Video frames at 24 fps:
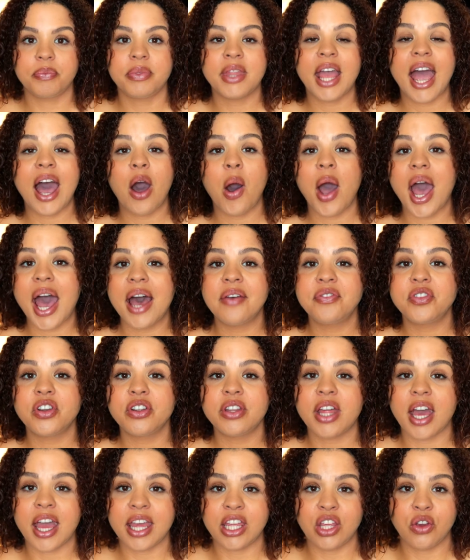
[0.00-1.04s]
Now, after
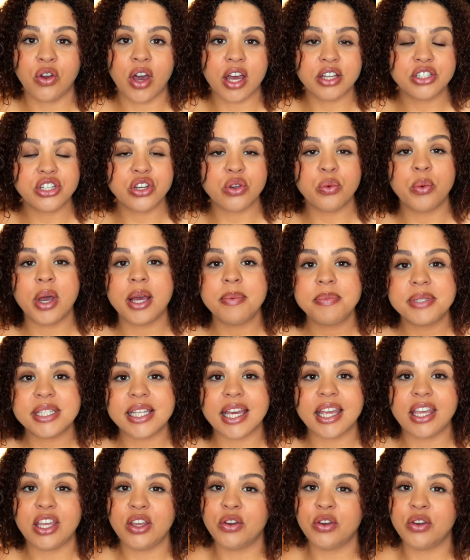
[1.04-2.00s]
that, you got your website,